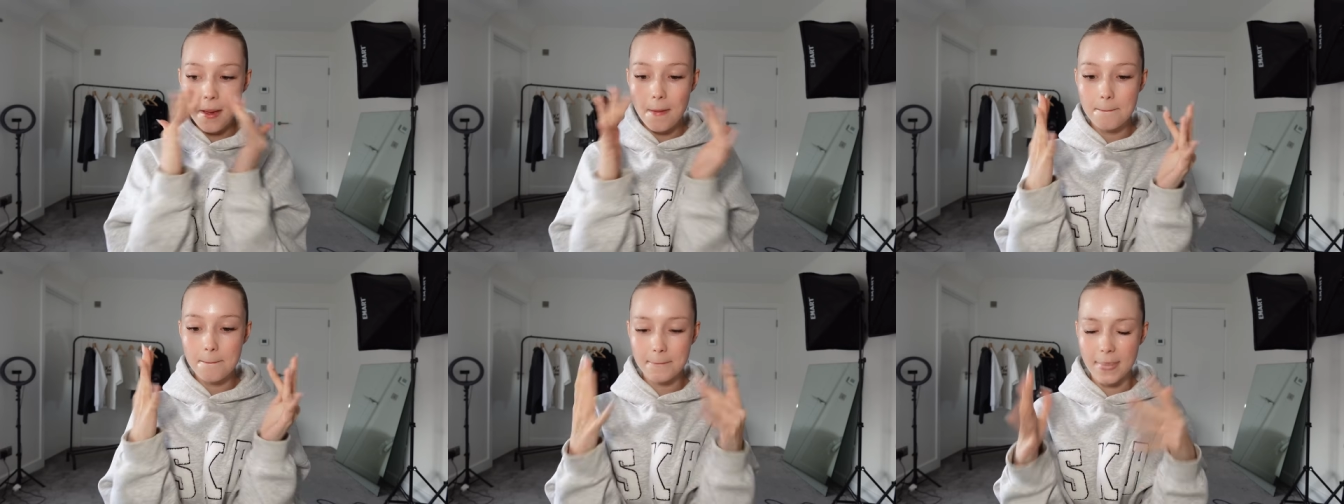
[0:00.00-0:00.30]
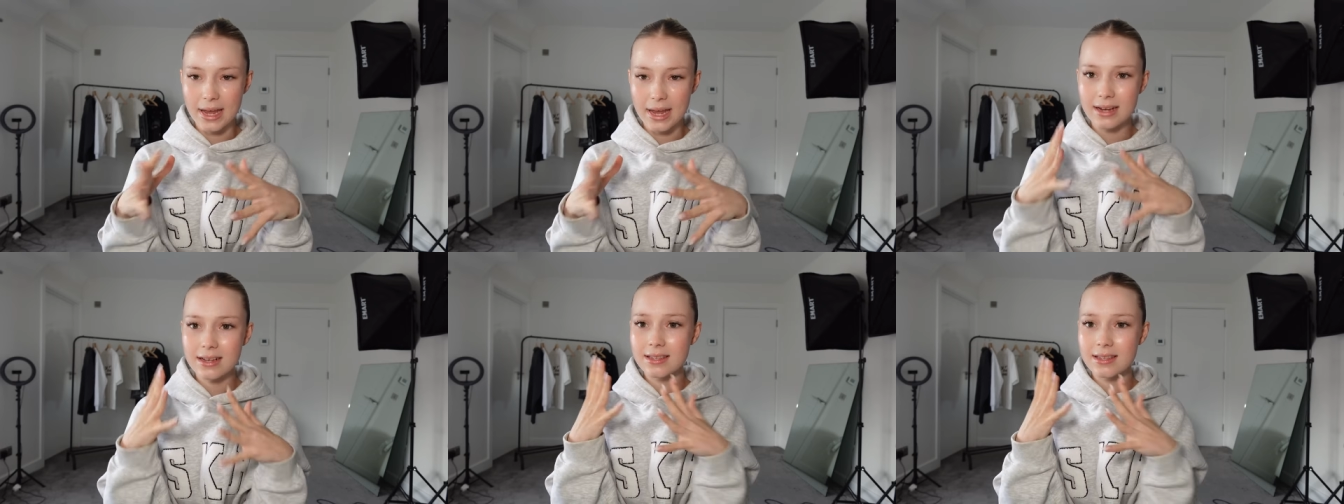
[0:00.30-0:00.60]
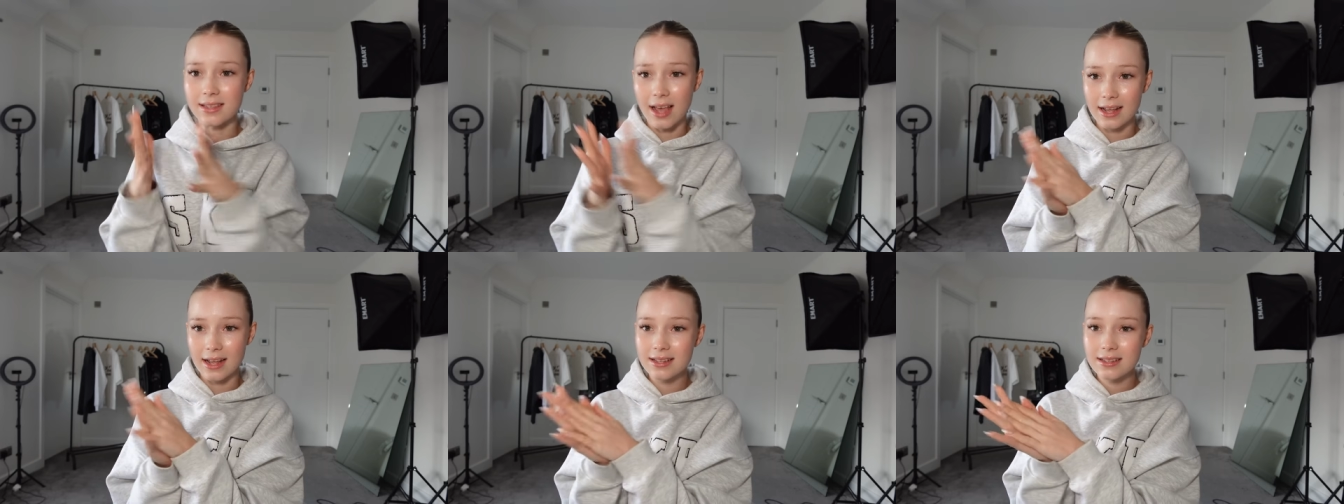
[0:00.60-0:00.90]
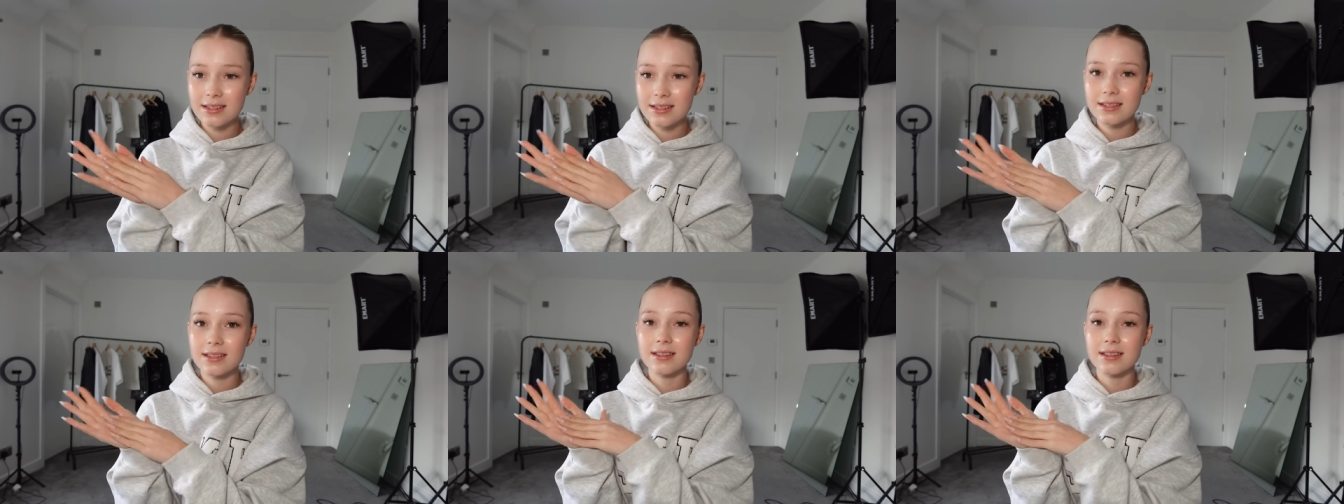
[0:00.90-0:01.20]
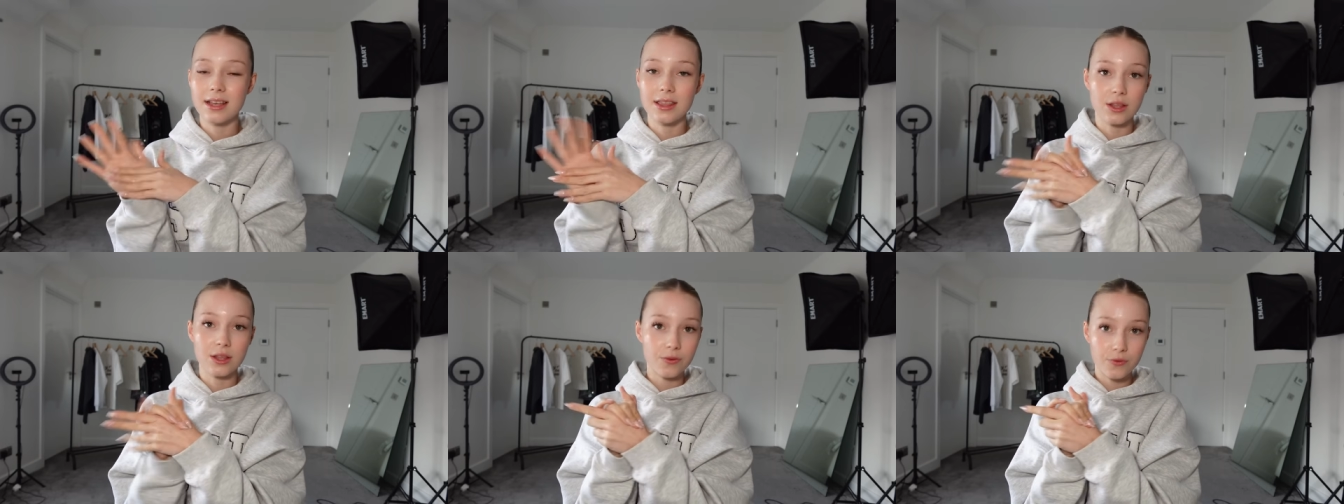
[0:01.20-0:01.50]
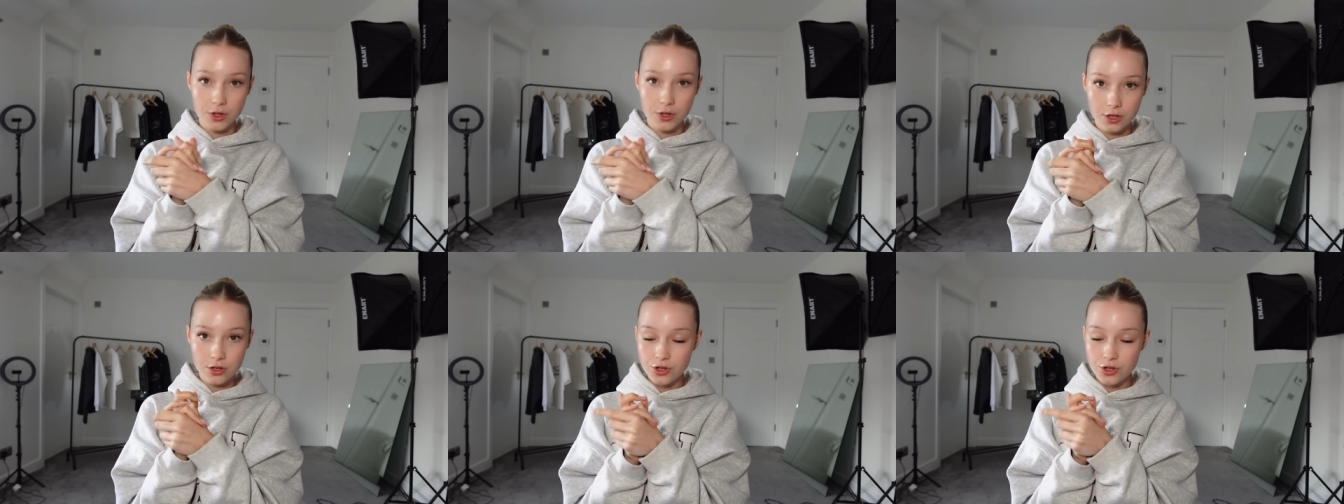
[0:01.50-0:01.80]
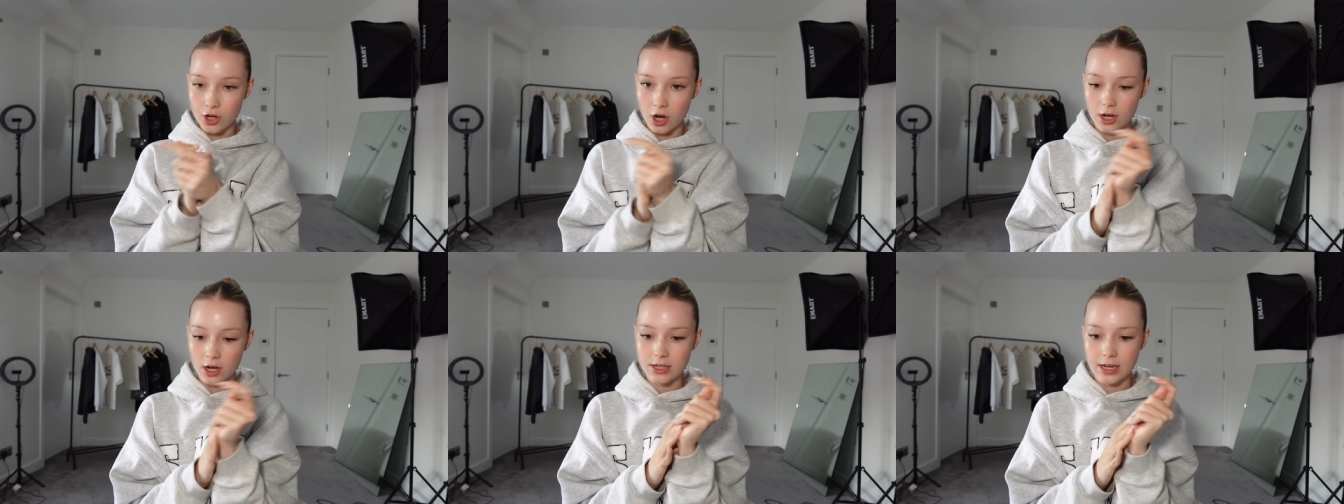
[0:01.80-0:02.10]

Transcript: makes sense in the future.